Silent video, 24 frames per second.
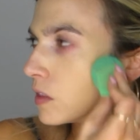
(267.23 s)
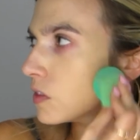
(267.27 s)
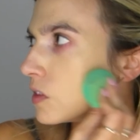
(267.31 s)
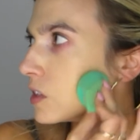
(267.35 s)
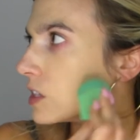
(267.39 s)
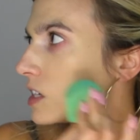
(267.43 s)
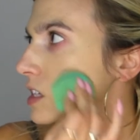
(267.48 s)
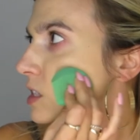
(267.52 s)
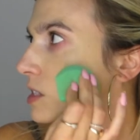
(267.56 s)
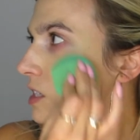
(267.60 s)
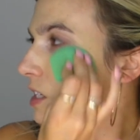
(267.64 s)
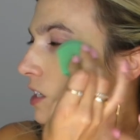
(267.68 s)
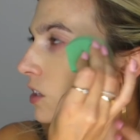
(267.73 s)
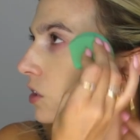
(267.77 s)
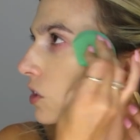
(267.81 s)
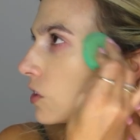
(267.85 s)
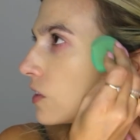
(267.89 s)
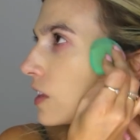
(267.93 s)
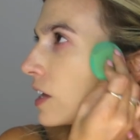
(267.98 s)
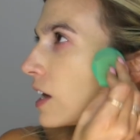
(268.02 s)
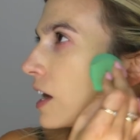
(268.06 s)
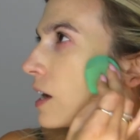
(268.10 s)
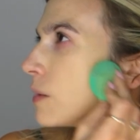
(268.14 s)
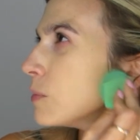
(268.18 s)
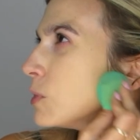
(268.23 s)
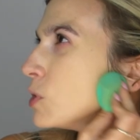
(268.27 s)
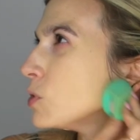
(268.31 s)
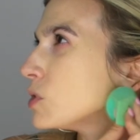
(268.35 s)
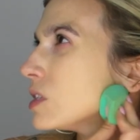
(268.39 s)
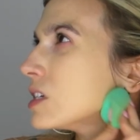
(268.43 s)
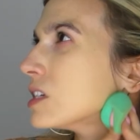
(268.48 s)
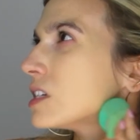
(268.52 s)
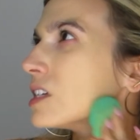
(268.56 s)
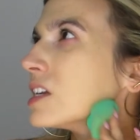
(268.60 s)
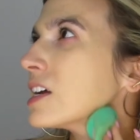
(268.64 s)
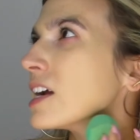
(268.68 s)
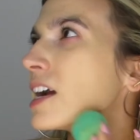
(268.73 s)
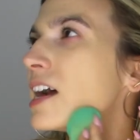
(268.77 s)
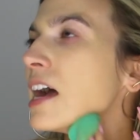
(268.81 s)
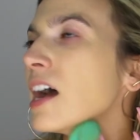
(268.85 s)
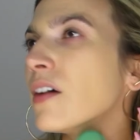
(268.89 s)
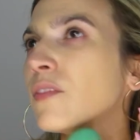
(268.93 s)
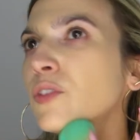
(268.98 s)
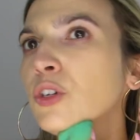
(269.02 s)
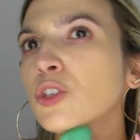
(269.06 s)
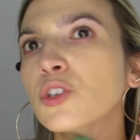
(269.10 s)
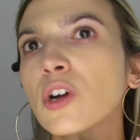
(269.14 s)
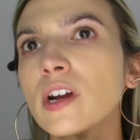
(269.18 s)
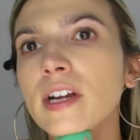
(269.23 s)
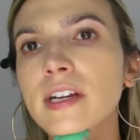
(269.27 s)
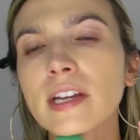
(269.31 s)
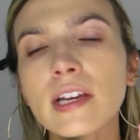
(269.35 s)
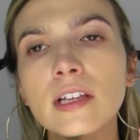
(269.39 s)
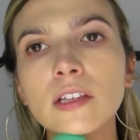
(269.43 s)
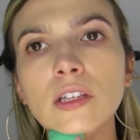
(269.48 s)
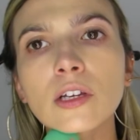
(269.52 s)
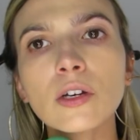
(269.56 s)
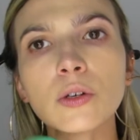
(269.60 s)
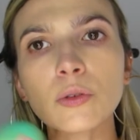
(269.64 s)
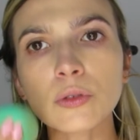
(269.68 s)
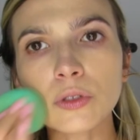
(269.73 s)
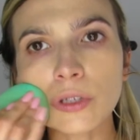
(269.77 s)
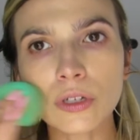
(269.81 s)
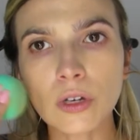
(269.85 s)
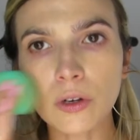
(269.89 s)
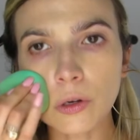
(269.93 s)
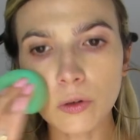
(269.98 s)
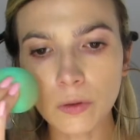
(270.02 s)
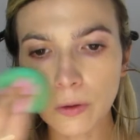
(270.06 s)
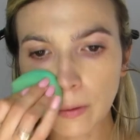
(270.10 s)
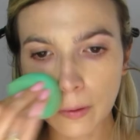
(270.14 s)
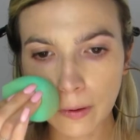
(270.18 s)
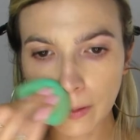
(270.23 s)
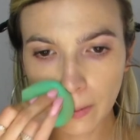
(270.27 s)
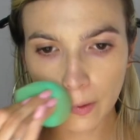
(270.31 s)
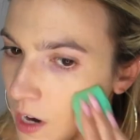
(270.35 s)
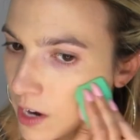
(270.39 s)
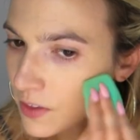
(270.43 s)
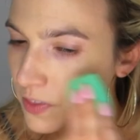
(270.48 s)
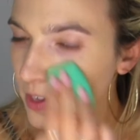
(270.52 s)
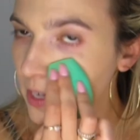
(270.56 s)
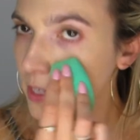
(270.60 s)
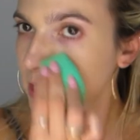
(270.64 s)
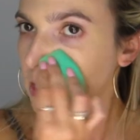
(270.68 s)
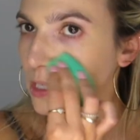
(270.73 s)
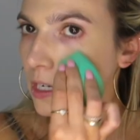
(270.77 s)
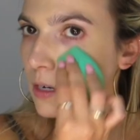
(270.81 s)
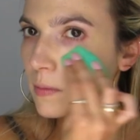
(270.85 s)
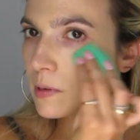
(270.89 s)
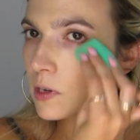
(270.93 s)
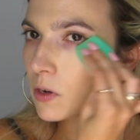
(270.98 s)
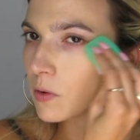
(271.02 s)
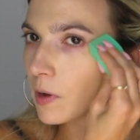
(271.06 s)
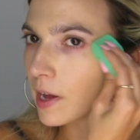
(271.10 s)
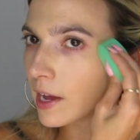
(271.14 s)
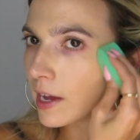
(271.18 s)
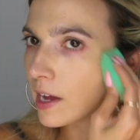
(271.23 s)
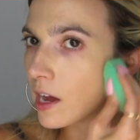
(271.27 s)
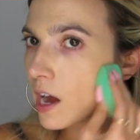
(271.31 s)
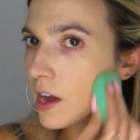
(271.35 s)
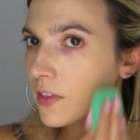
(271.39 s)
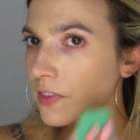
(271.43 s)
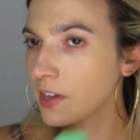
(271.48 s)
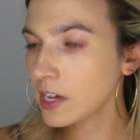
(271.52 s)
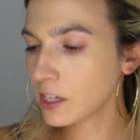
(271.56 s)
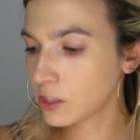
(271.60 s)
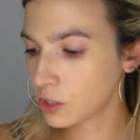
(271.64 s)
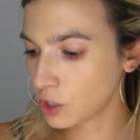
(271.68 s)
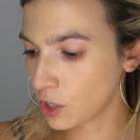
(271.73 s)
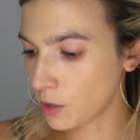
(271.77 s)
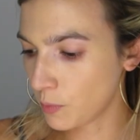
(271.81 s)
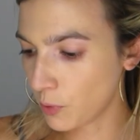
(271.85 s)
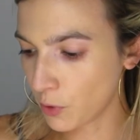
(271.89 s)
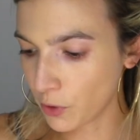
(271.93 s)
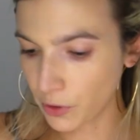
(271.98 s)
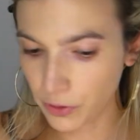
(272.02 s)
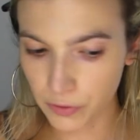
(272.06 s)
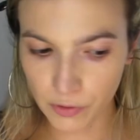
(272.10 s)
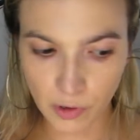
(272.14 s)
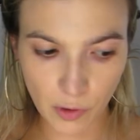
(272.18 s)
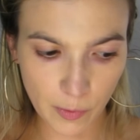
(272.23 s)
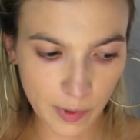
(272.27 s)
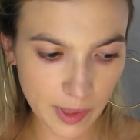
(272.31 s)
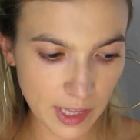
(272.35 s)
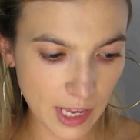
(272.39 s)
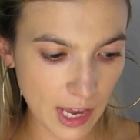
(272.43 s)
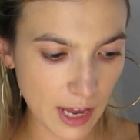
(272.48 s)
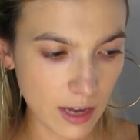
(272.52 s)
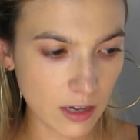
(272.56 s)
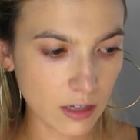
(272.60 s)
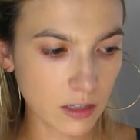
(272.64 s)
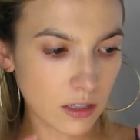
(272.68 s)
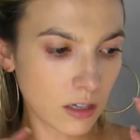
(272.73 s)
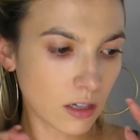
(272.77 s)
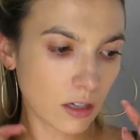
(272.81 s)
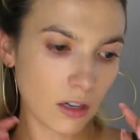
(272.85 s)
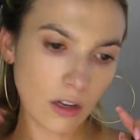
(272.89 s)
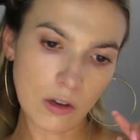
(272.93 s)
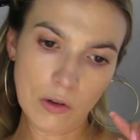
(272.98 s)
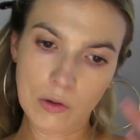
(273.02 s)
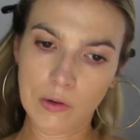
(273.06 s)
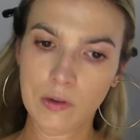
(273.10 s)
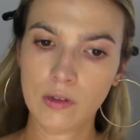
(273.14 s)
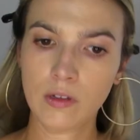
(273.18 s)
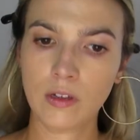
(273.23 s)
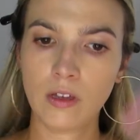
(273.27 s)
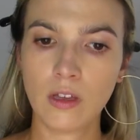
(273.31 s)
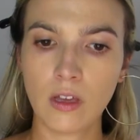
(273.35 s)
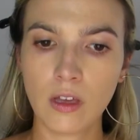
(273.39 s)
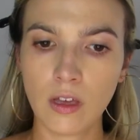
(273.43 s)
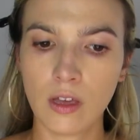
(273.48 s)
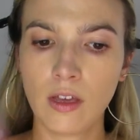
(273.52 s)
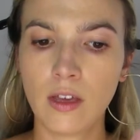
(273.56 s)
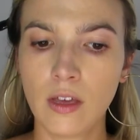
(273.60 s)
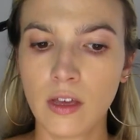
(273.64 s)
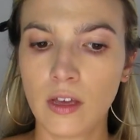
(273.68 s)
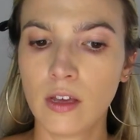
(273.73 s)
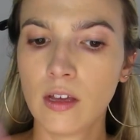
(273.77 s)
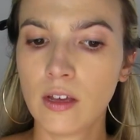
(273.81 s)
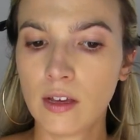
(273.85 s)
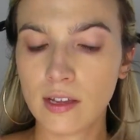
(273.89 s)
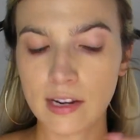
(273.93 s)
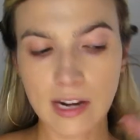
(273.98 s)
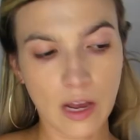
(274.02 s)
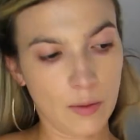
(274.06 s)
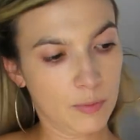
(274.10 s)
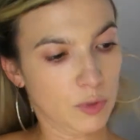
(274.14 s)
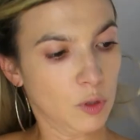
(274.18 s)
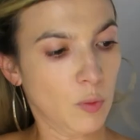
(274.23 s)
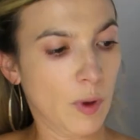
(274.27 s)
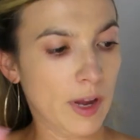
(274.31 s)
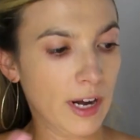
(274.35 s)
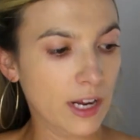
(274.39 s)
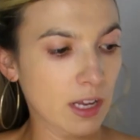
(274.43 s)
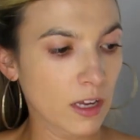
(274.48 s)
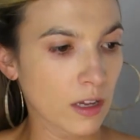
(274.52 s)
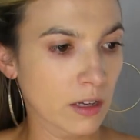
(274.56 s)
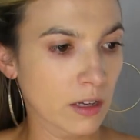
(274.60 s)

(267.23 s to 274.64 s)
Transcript: The concealer that I'm using today, I haven't tried yet though, so I think it's gonna be okay. I think it's gonna pull through in the end. Oh, now I'm sweating.